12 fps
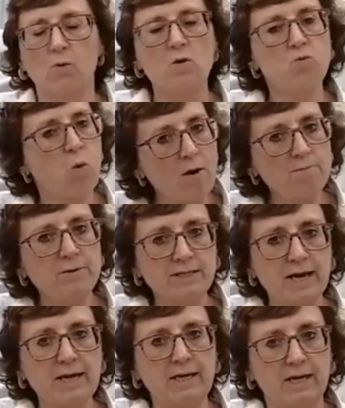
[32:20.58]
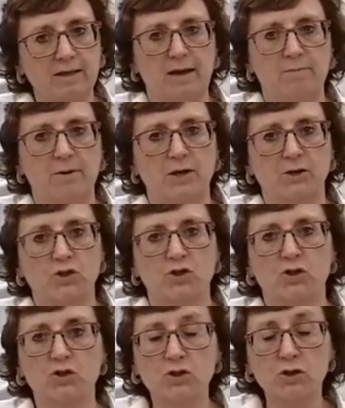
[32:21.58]
We won't be taking that much
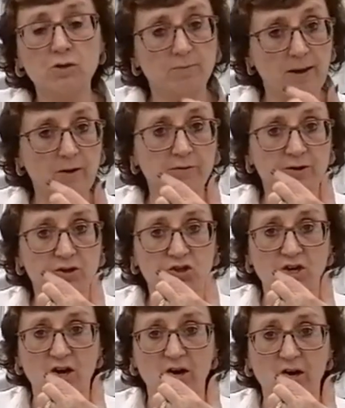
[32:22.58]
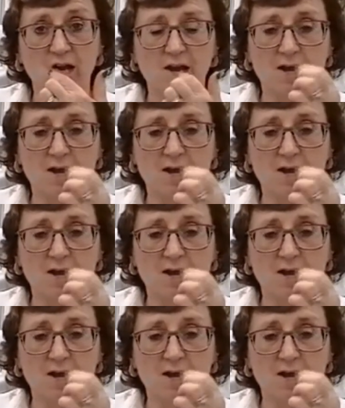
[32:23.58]
to the Belfast show.